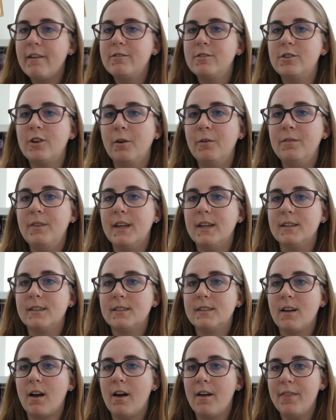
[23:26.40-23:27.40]
I've shown
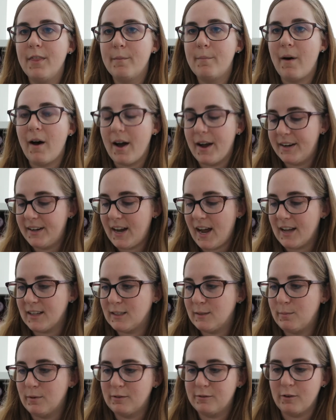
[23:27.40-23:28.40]
this on the
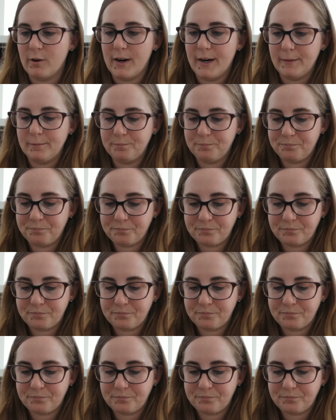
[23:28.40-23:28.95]
podcast before.